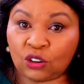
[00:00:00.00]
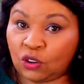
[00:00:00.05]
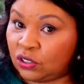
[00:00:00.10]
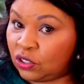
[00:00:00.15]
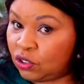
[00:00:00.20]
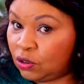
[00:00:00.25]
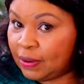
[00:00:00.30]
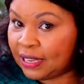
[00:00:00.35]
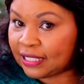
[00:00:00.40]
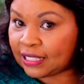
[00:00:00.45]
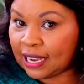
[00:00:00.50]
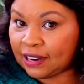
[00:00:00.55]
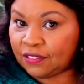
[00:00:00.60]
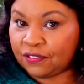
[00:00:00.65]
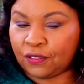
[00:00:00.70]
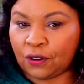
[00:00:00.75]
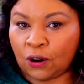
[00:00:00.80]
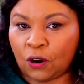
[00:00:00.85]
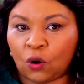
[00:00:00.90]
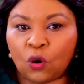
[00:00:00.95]
consumers can
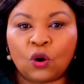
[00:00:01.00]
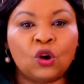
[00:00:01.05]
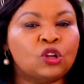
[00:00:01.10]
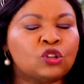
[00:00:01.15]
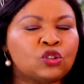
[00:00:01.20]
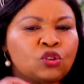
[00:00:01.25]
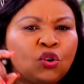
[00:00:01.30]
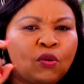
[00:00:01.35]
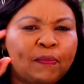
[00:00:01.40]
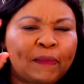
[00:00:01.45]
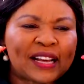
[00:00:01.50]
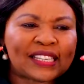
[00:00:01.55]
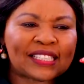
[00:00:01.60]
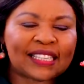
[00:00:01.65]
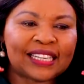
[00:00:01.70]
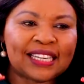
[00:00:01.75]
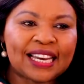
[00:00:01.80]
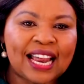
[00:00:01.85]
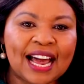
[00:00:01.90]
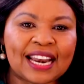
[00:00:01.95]
follow. So you must
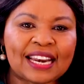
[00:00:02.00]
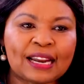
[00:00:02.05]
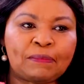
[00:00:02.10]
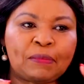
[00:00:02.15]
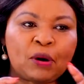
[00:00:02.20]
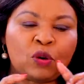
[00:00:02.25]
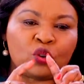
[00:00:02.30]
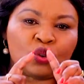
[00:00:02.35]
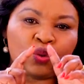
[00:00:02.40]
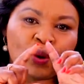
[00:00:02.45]
learn about